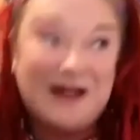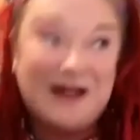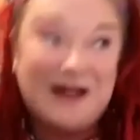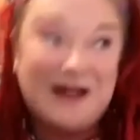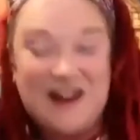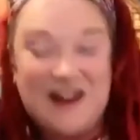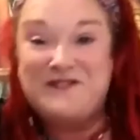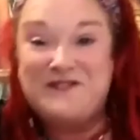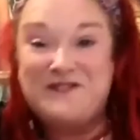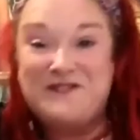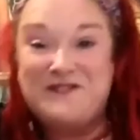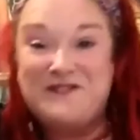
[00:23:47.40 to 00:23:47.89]

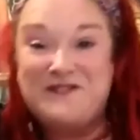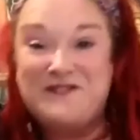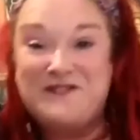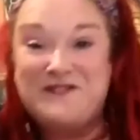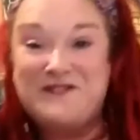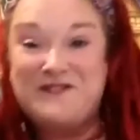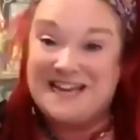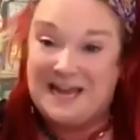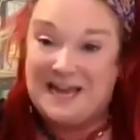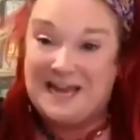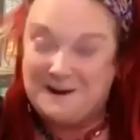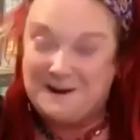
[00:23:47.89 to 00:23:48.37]
Fizzy.
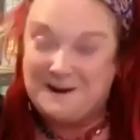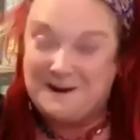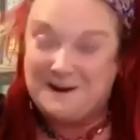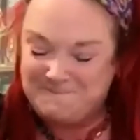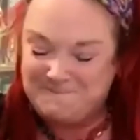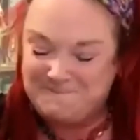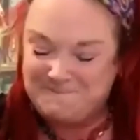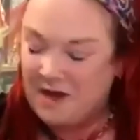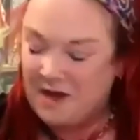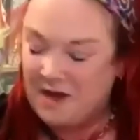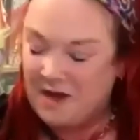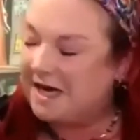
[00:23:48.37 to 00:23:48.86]

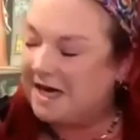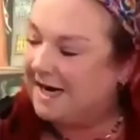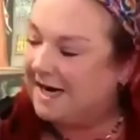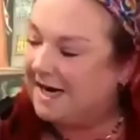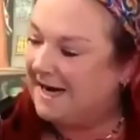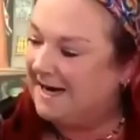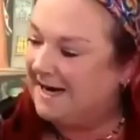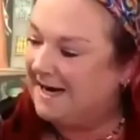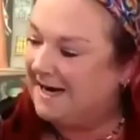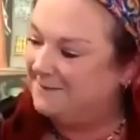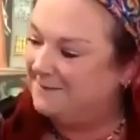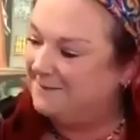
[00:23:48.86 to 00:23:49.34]

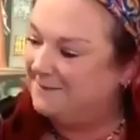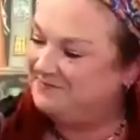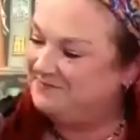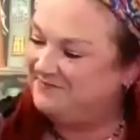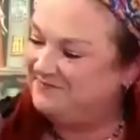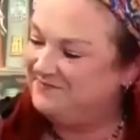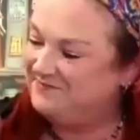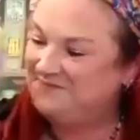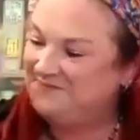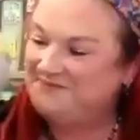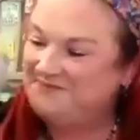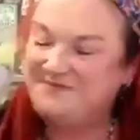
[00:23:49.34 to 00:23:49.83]

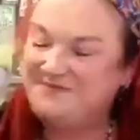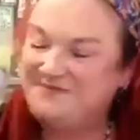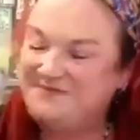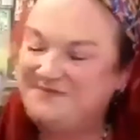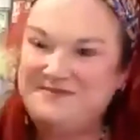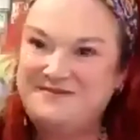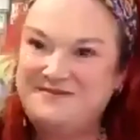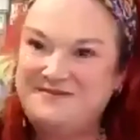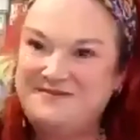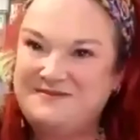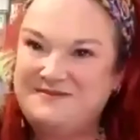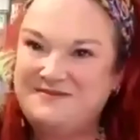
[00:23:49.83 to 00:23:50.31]

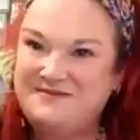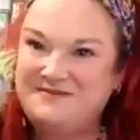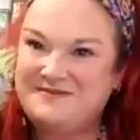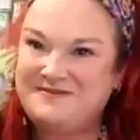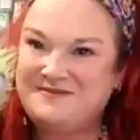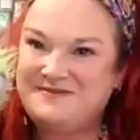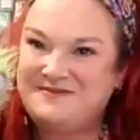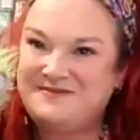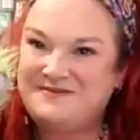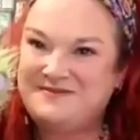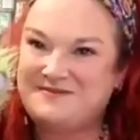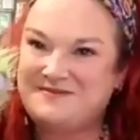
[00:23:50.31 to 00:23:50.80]

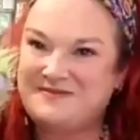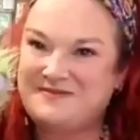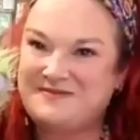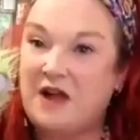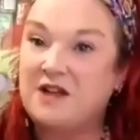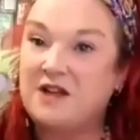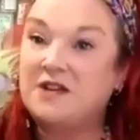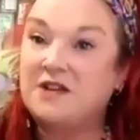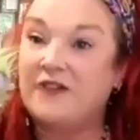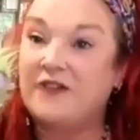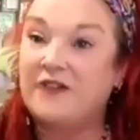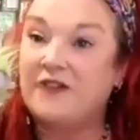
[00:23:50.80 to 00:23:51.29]

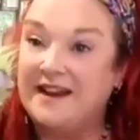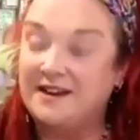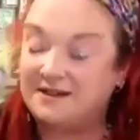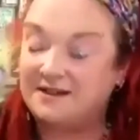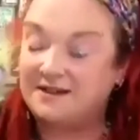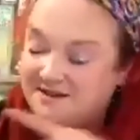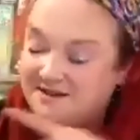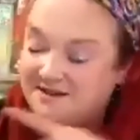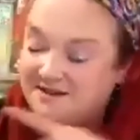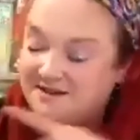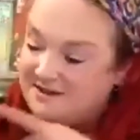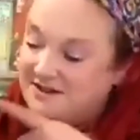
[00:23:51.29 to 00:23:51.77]
Right.
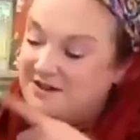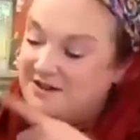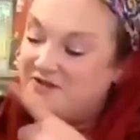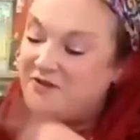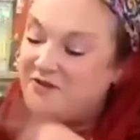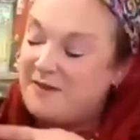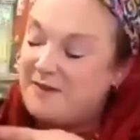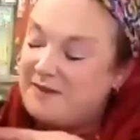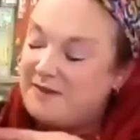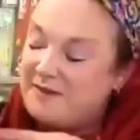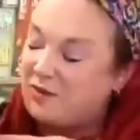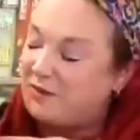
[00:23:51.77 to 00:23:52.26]

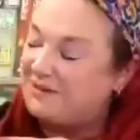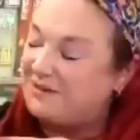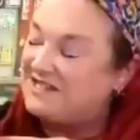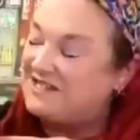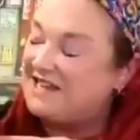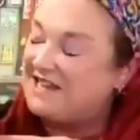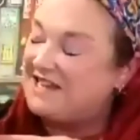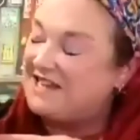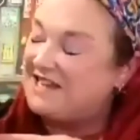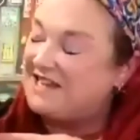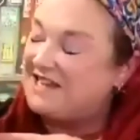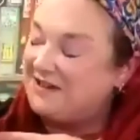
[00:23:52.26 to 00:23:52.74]
Remember what we said
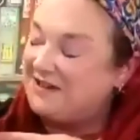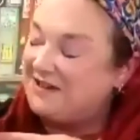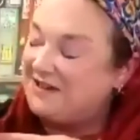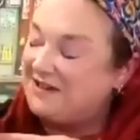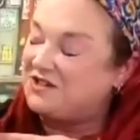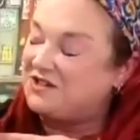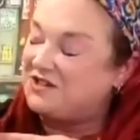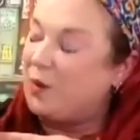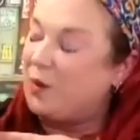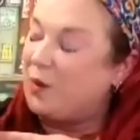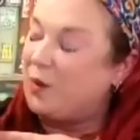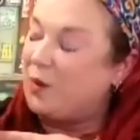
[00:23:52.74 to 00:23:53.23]
about not
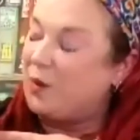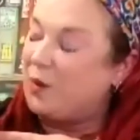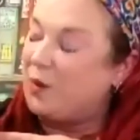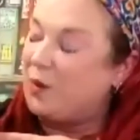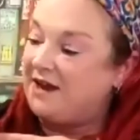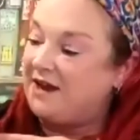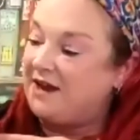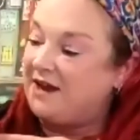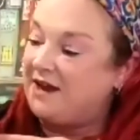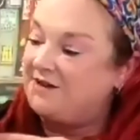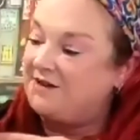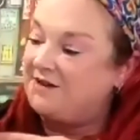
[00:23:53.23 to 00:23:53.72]
swearing?
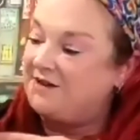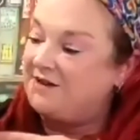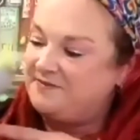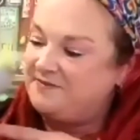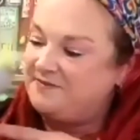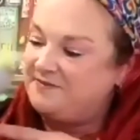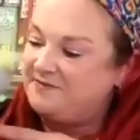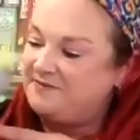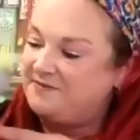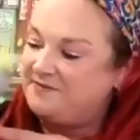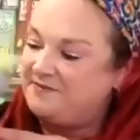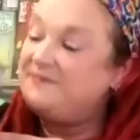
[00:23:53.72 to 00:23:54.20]

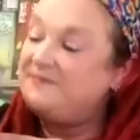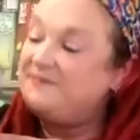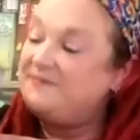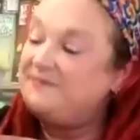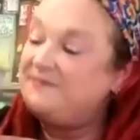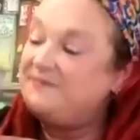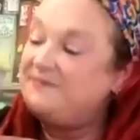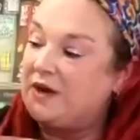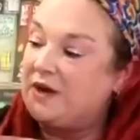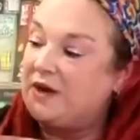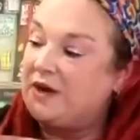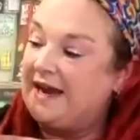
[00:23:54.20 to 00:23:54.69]

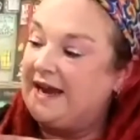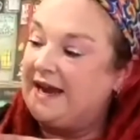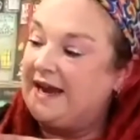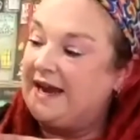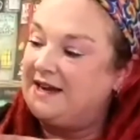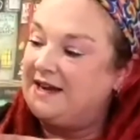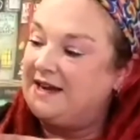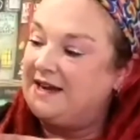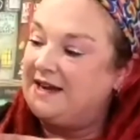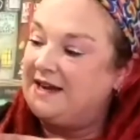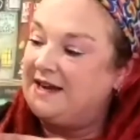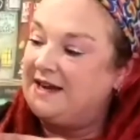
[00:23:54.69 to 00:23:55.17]
Okay,
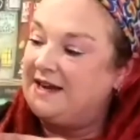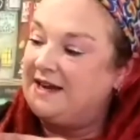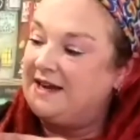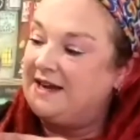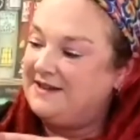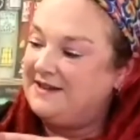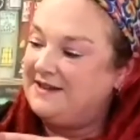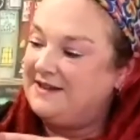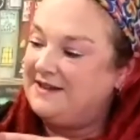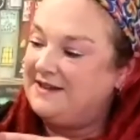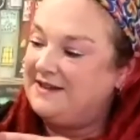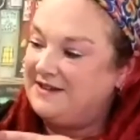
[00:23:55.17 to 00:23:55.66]

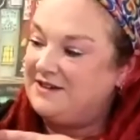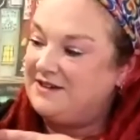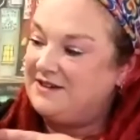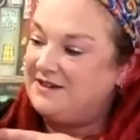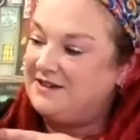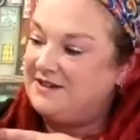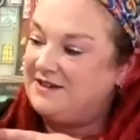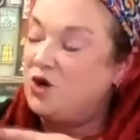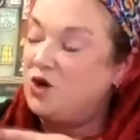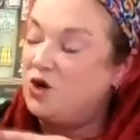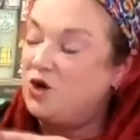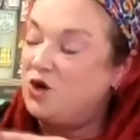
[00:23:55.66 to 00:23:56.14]
no
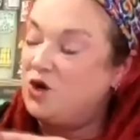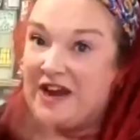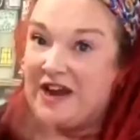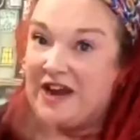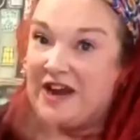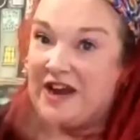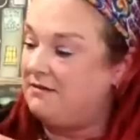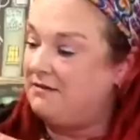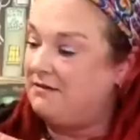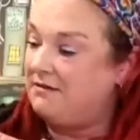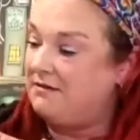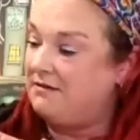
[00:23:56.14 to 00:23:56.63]

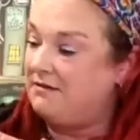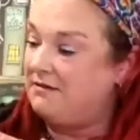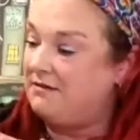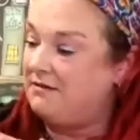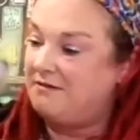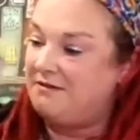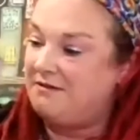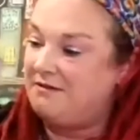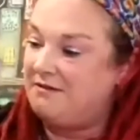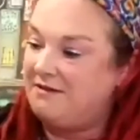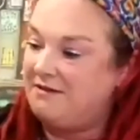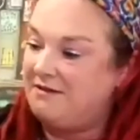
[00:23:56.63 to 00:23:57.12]
drinking.
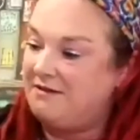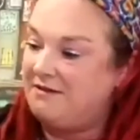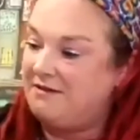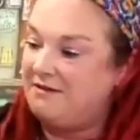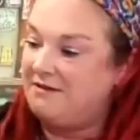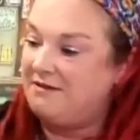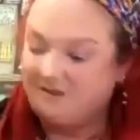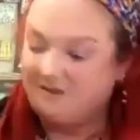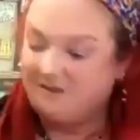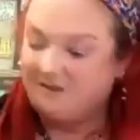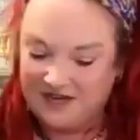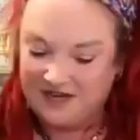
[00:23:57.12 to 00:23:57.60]

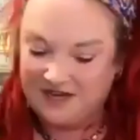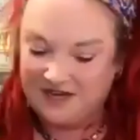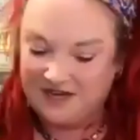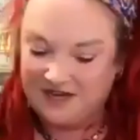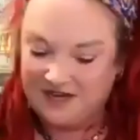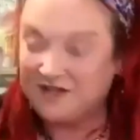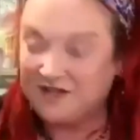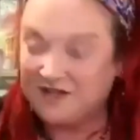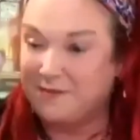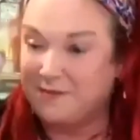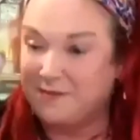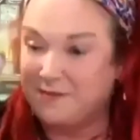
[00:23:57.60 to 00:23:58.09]
You can have
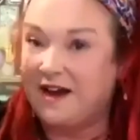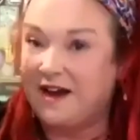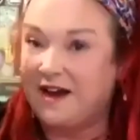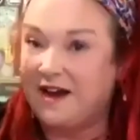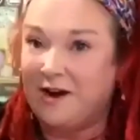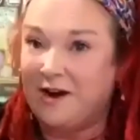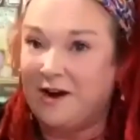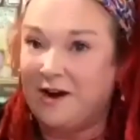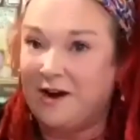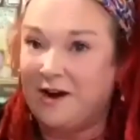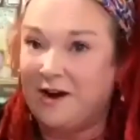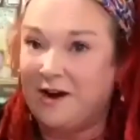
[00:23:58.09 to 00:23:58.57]
some of your
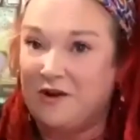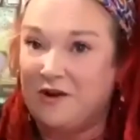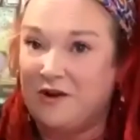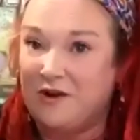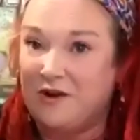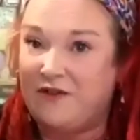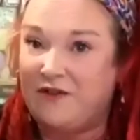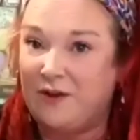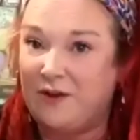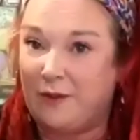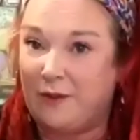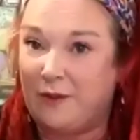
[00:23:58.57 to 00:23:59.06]
iron brew if
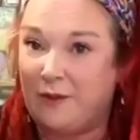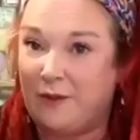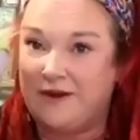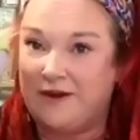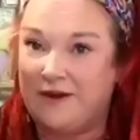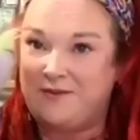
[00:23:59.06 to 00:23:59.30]
you want.